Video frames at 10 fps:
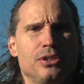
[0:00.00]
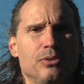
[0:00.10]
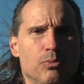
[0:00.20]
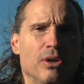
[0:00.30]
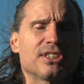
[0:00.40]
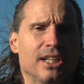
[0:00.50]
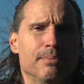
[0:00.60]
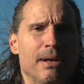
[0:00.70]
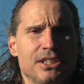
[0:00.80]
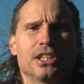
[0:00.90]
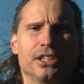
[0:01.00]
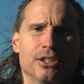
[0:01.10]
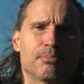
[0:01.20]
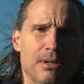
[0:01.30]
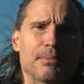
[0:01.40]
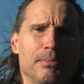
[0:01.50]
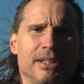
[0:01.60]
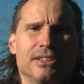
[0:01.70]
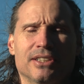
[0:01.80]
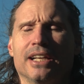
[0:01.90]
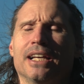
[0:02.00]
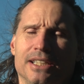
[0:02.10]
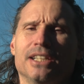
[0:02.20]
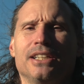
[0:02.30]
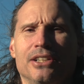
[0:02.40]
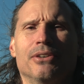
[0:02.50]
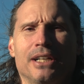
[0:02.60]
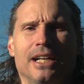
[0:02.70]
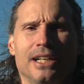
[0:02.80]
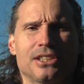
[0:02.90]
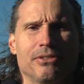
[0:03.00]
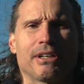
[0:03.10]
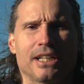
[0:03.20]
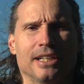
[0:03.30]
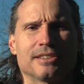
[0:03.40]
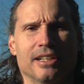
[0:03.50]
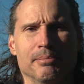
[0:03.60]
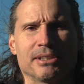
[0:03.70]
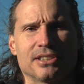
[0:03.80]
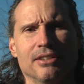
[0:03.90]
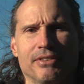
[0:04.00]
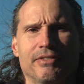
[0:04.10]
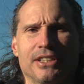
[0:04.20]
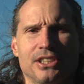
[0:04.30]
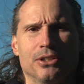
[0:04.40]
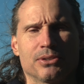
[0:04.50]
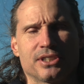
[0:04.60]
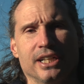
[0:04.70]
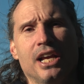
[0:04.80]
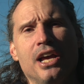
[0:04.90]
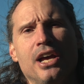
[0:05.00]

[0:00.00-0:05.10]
once I mention it, you'll probably say, hey, you know what, I actually recognize that in myself. I've actually noticed that.